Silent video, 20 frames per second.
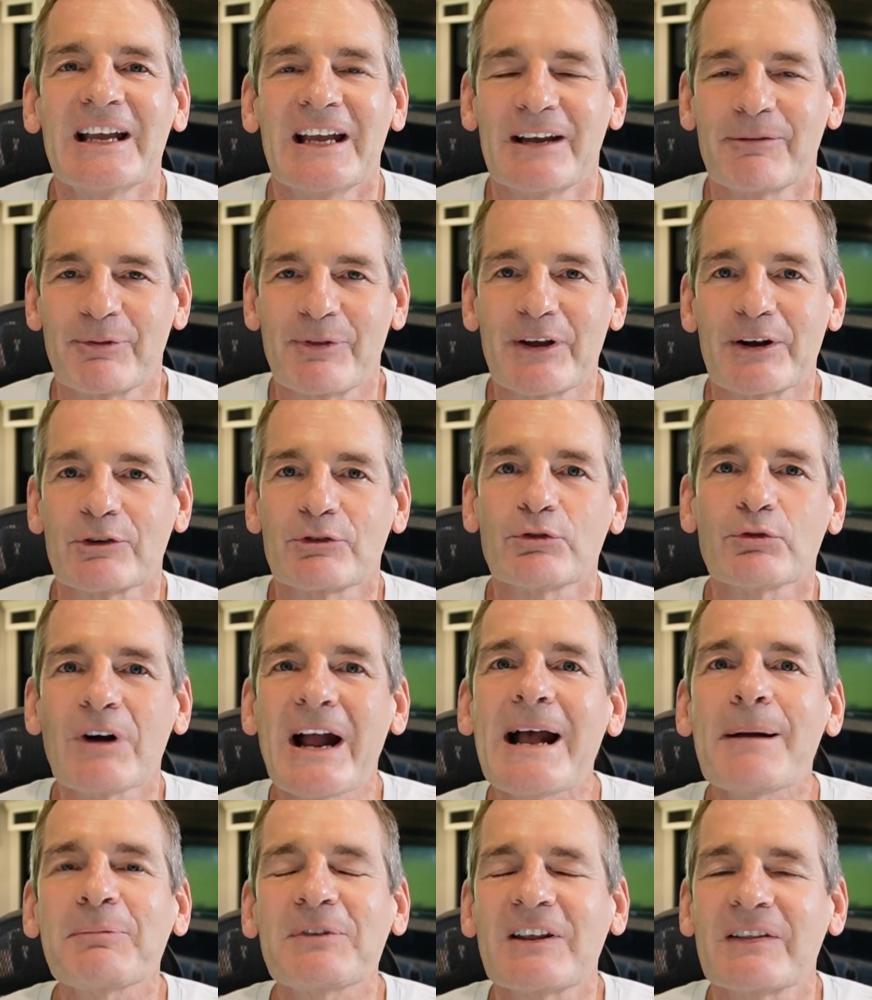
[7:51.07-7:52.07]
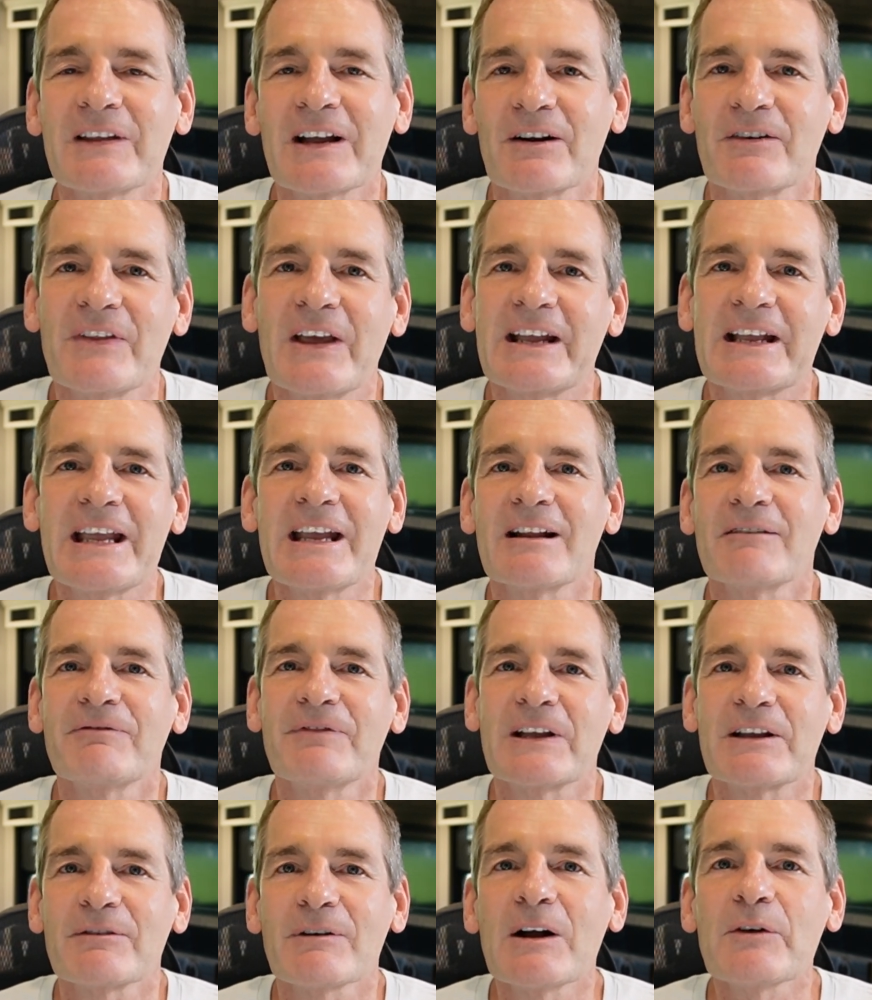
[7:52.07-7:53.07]
If they're trapped in there and they can't
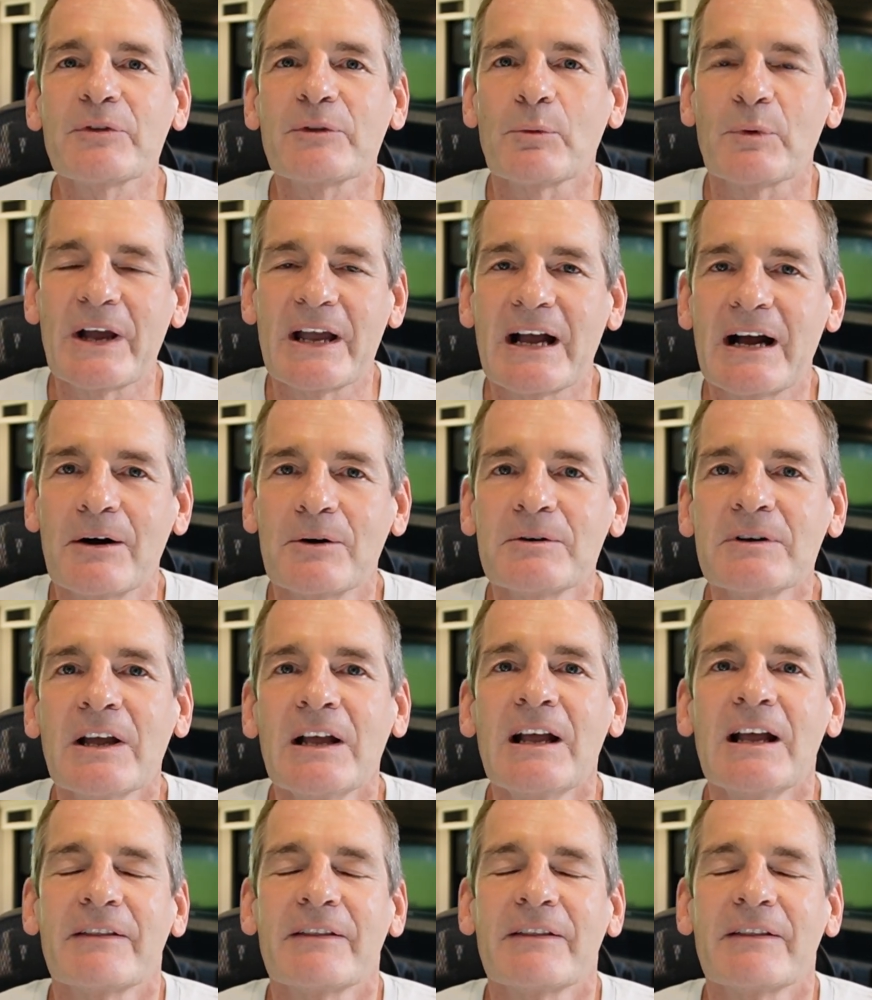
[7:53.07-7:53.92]
figure out the way out,